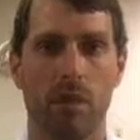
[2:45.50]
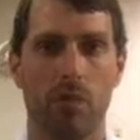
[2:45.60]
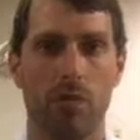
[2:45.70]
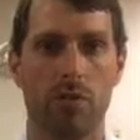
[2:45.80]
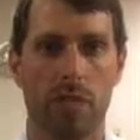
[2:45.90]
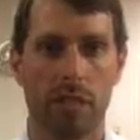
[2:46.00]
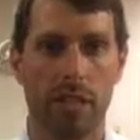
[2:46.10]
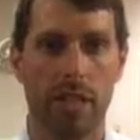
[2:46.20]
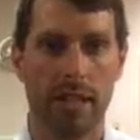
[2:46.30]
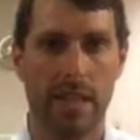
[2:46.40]
You start
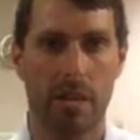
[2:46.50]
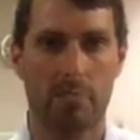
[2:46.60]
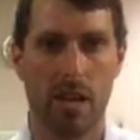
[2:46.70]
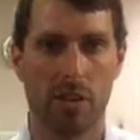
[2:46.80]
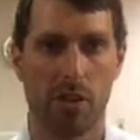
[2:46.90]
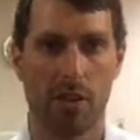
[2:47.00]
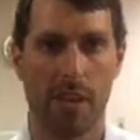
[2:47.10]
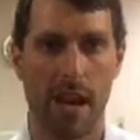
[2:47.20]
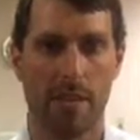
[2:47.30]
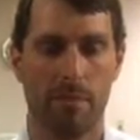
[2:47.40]
to get that muscle
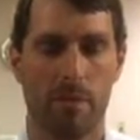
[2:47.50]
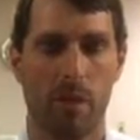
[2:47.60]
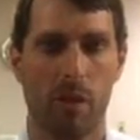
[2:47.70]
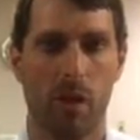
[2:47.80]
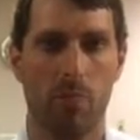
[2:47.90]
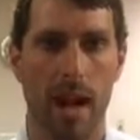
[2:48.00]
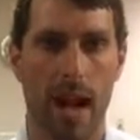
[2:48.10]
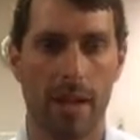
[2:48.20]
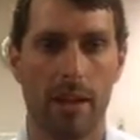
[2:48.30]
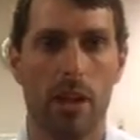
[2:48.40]
spasm in your low
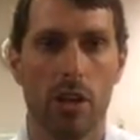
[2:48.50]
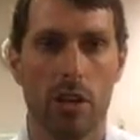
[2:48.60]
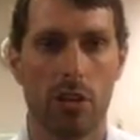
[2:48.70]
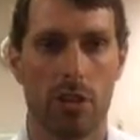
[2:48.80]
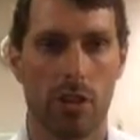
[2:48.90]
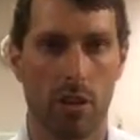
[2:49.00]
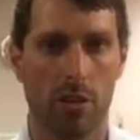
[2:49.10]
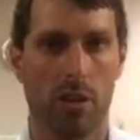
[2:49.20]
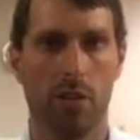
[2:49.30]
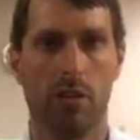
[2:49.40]
back. You
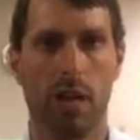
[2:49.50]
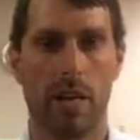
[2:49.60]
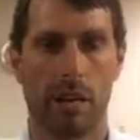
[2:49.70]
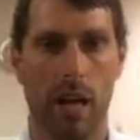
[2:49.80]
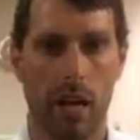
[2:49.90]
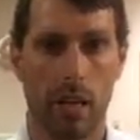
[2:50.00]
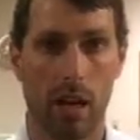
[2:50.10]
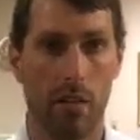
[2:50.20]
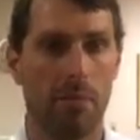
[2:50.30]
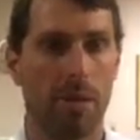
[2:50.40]
start to kind of lock
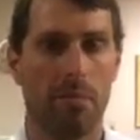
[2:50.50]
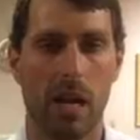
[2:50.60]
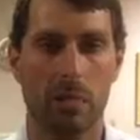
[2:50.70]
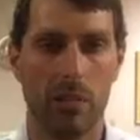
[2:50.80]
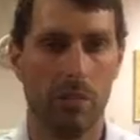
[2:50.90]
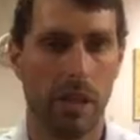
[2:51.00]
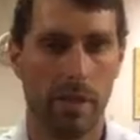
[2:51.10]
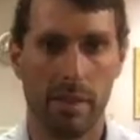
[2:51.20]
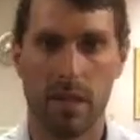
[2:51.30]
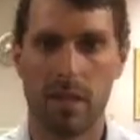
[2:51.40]
up. Sometimes you'll
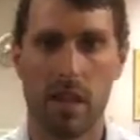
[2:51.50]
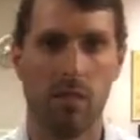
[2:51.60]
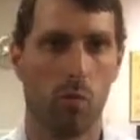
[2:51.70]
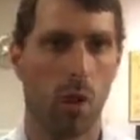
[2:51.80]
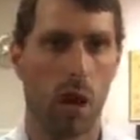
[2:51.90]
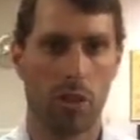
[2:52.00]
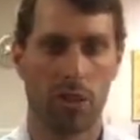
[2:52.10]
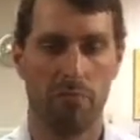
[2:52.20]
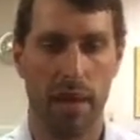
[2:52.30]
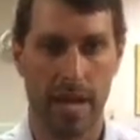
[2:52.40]
get this kind of
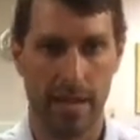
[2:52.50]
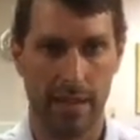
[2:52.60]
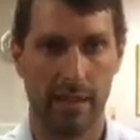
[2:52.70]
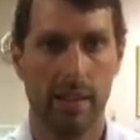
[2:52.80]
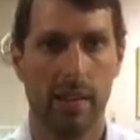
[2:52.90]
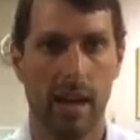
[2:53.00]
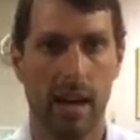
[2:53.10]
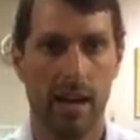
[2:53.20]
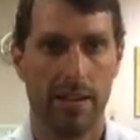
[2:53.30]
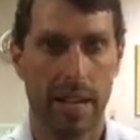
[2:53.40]
wash of pain
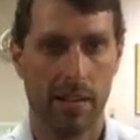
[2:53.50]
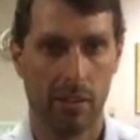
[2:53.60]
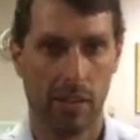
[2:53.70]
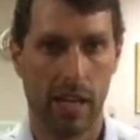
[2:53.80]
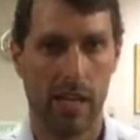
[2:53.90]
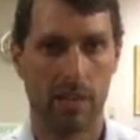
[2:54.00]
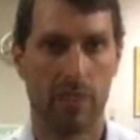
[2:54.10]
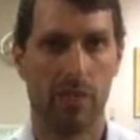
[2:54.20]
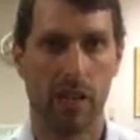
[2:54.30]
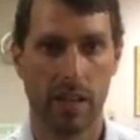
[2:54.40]
down your
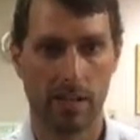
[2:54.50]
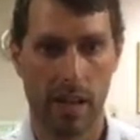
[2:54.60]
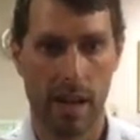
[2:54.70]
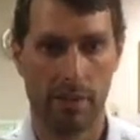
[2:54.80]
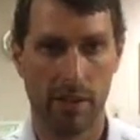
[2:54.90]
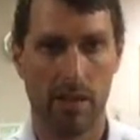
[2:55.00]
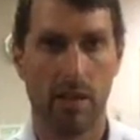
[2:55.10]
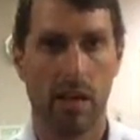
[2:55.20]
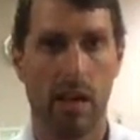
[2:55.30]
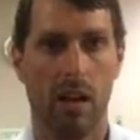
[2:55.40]
legs. You feel like you're having
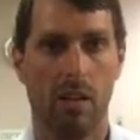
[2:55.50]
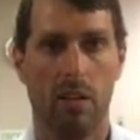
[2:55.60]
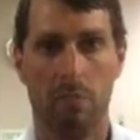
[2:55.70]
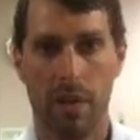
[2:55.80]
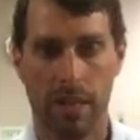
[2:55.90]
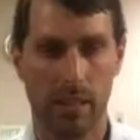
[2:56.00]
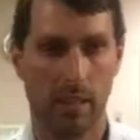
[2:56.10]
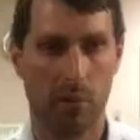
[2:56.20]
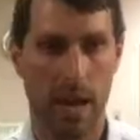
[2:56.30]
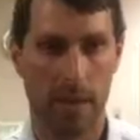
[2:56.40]
the big
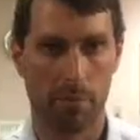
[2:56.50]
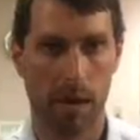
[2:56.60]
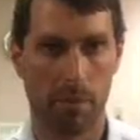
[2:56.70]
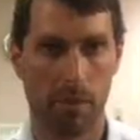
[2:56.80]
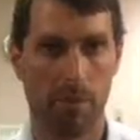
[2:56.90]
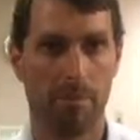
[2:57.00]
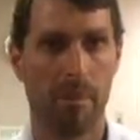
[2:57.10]
low back problem.